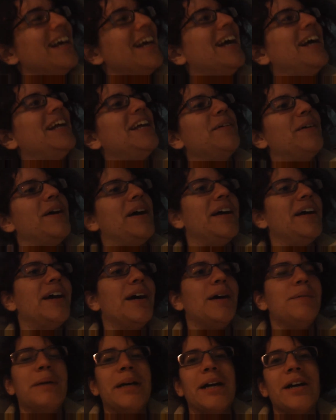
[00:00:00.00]
anyway,
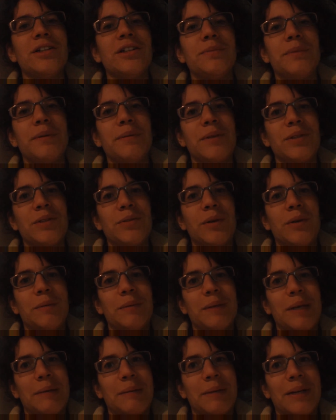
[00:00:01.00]
uh, my car's pretty much
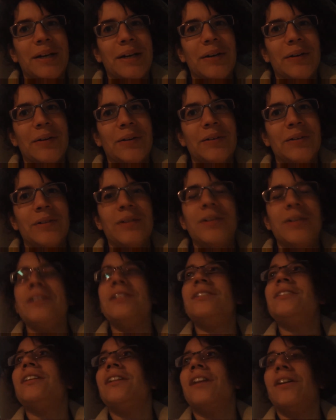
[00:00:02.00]
warmed up now, or at
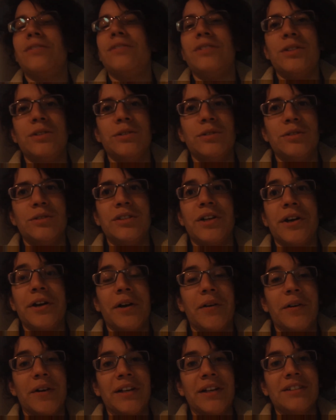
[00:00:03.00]
least enough to start
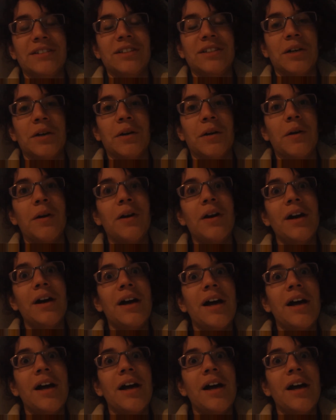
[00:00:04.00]
going, so